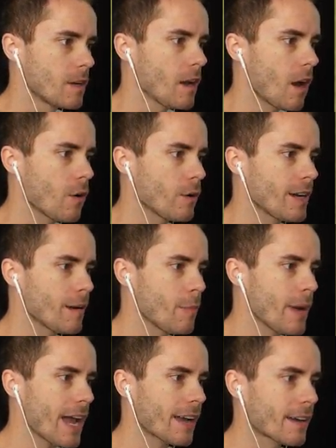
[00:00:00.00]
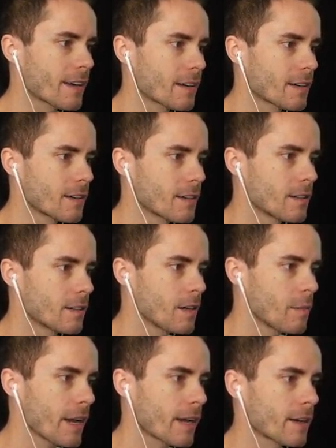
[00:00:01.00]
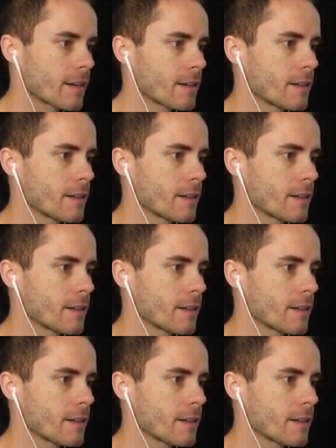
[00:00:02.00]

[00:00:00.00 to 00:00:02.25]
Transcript: No, come back. Come back.